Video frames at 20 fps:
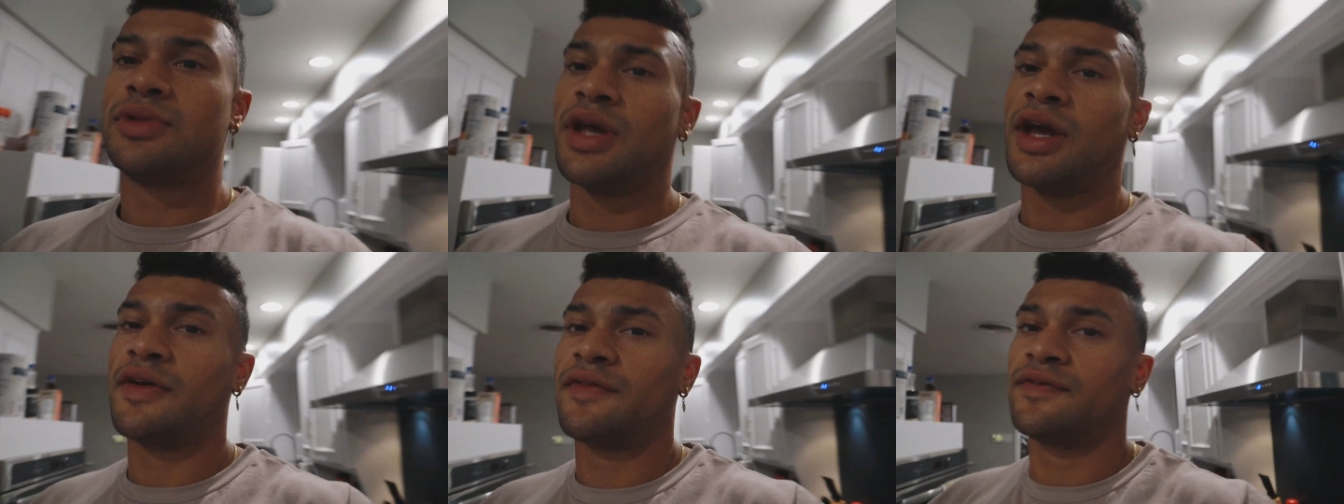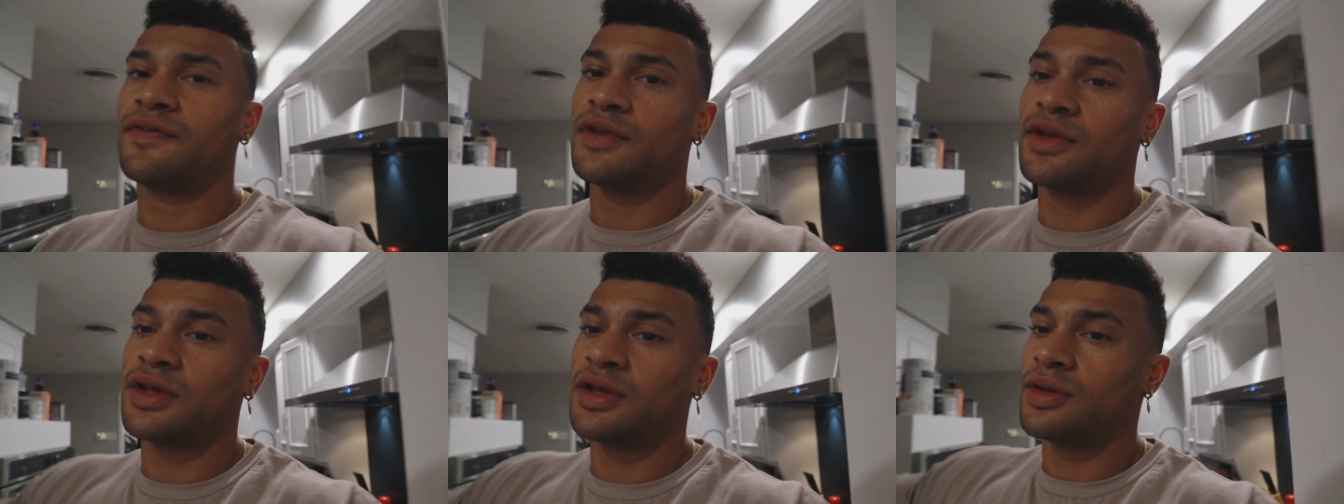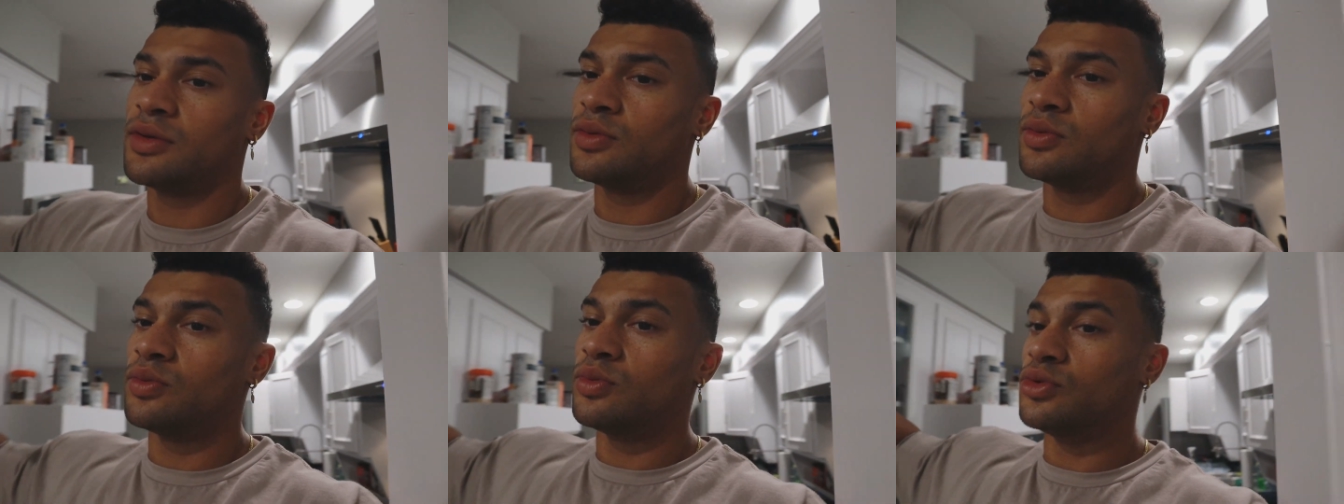
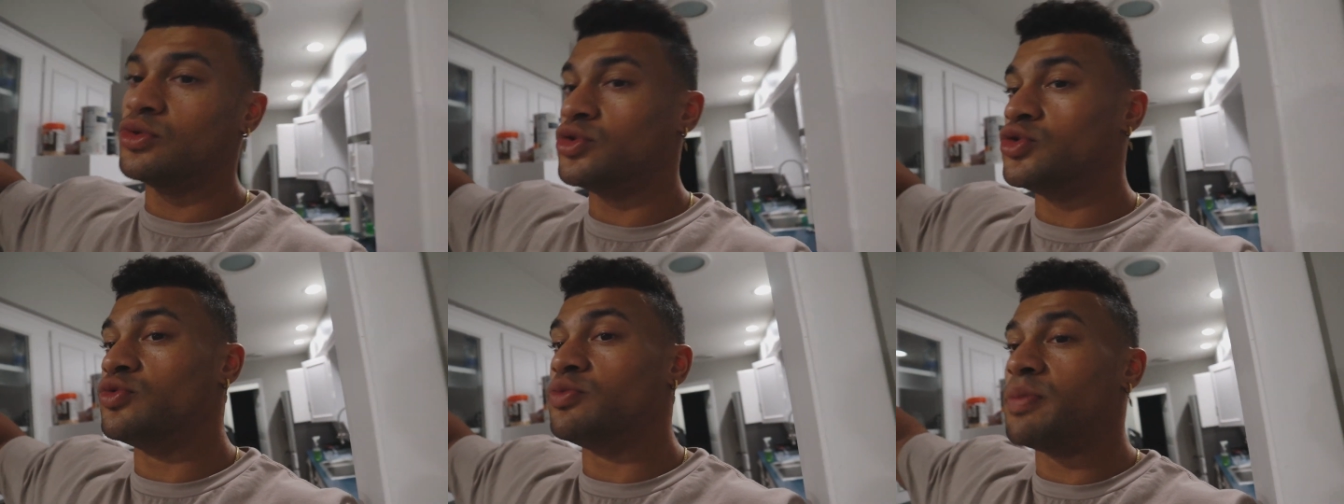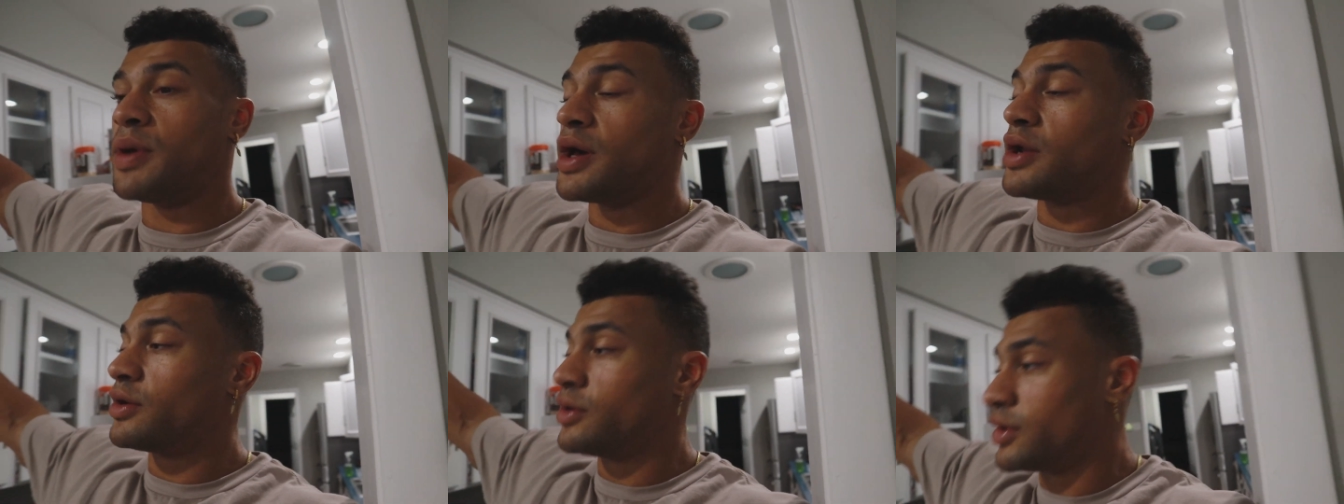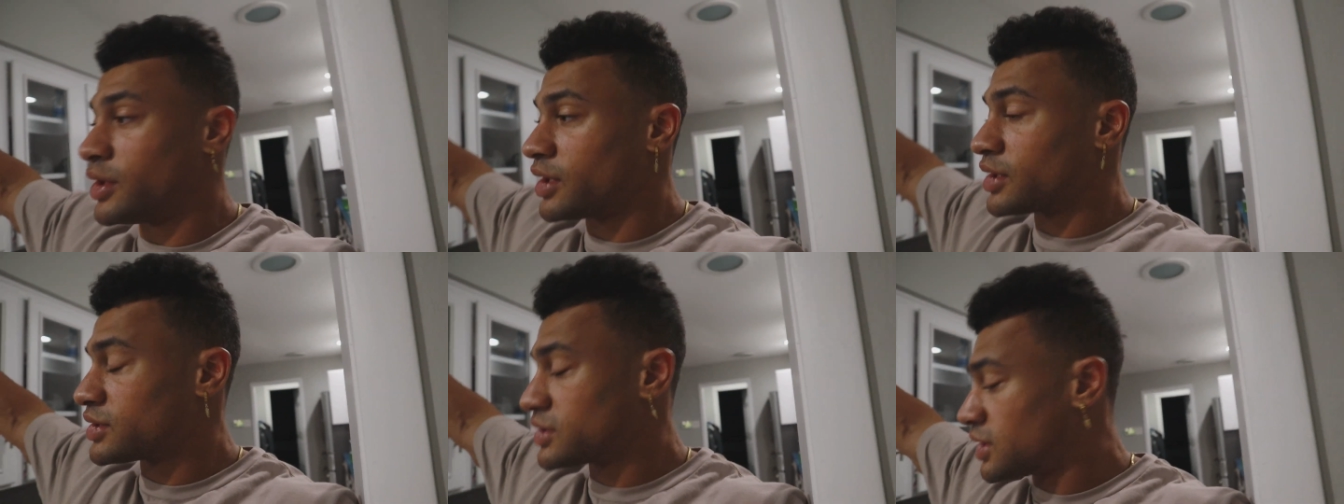Definitely will do better
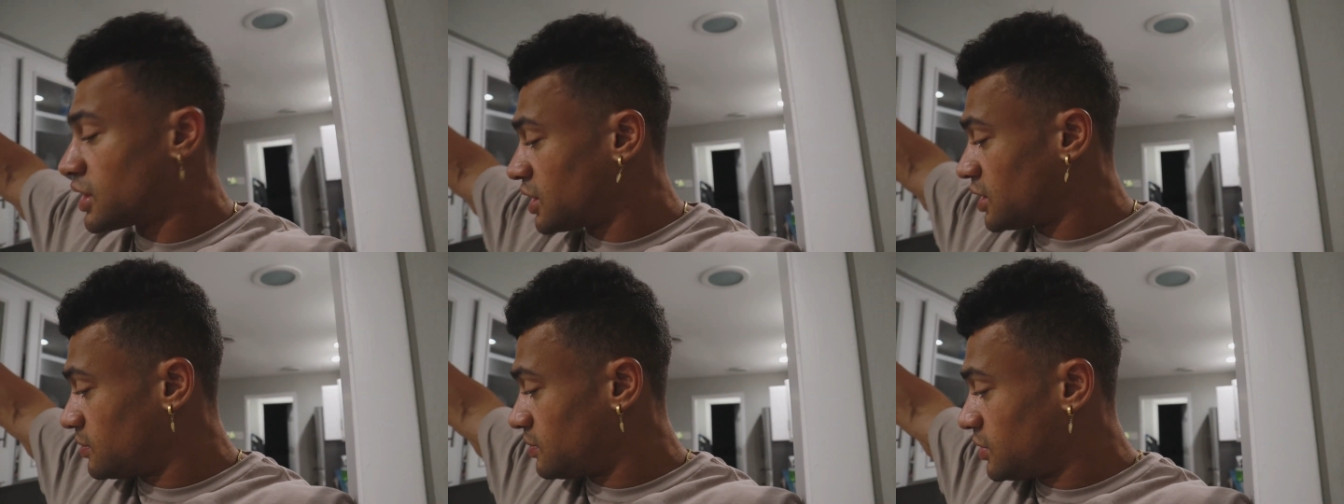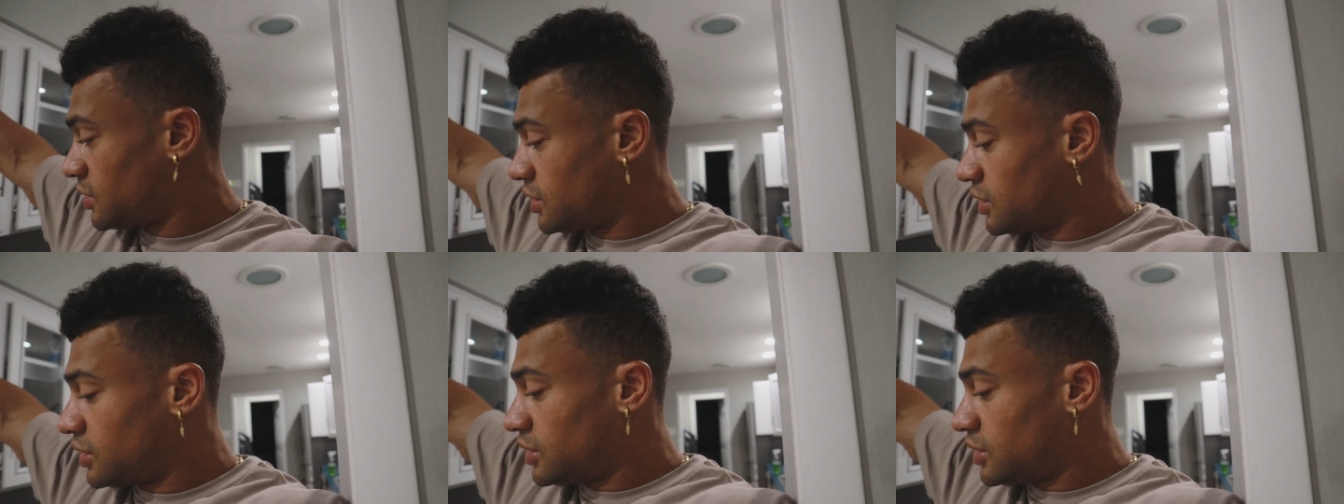next time.